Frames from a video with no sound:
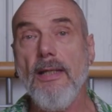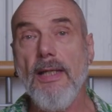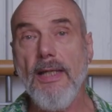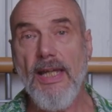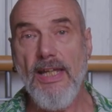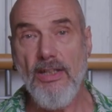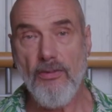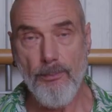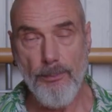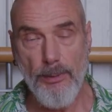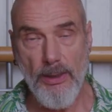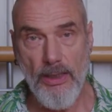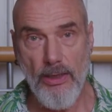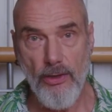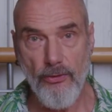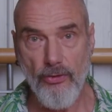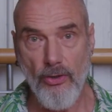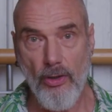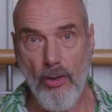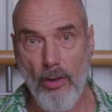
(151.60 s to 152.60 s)
is
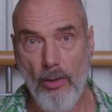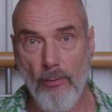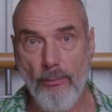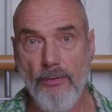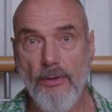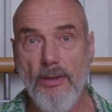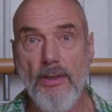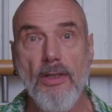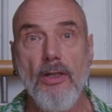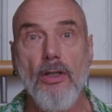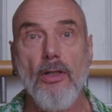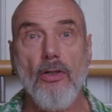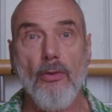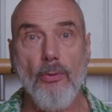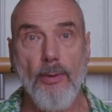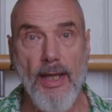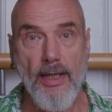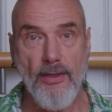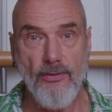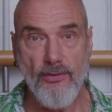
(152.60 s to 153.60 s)
part of
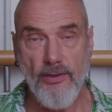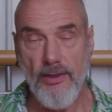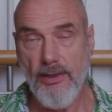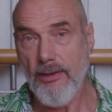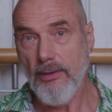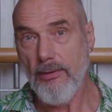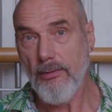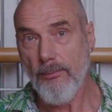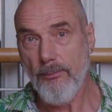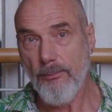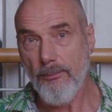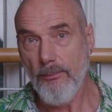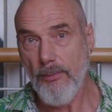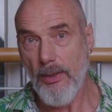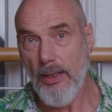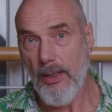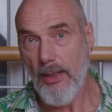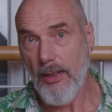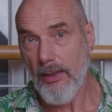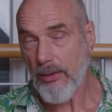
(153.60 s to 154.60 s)
creating
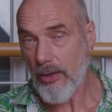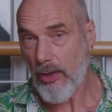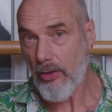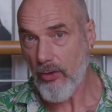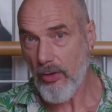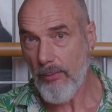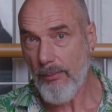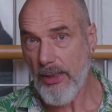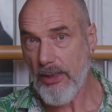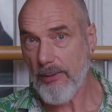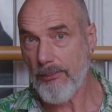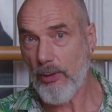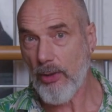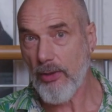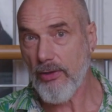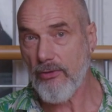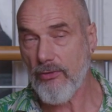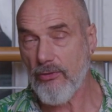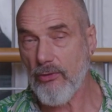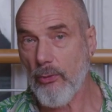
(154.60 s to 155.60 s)

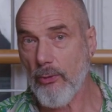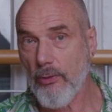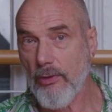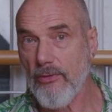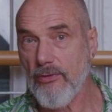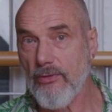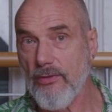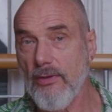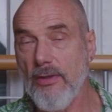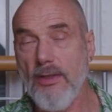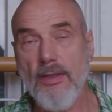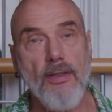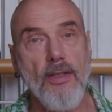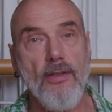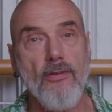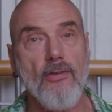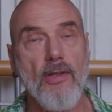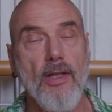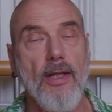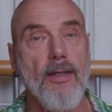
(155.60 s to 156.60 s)
cardiometabolic disorders,
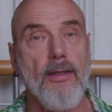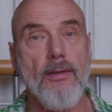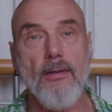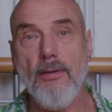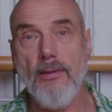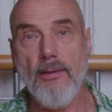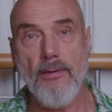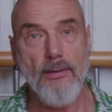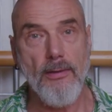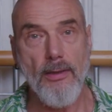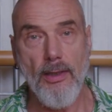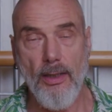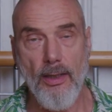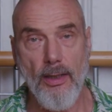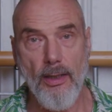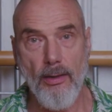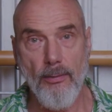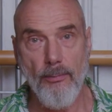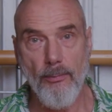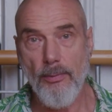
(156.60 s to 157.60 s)
things like
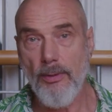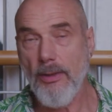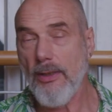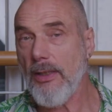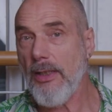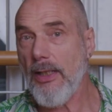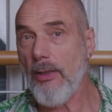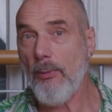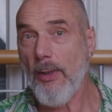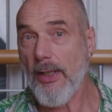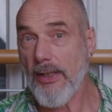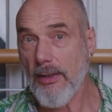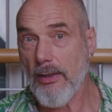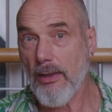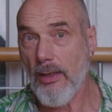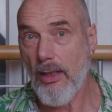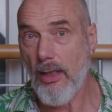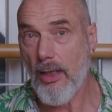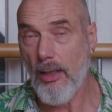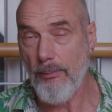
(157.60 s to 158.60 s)
irregular
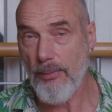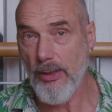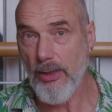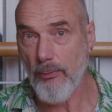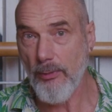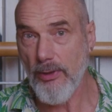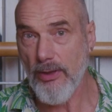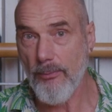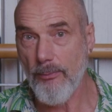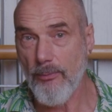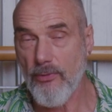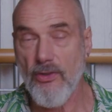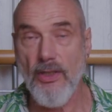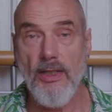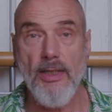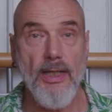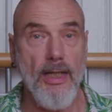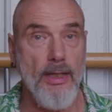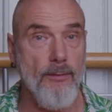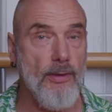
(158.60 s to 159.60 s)
heartbeat rhythms
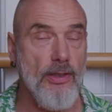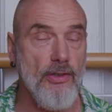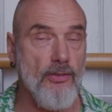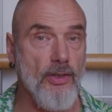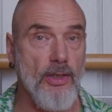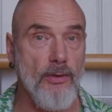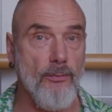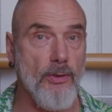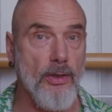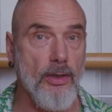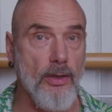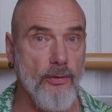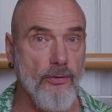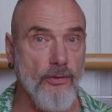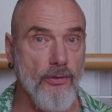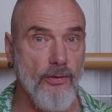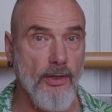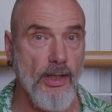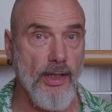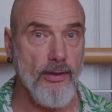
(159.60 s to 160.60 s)
and eventually even heart
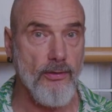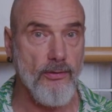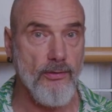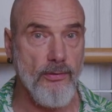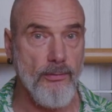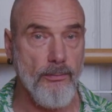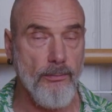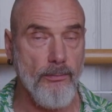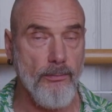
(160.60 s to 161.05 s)
attacks.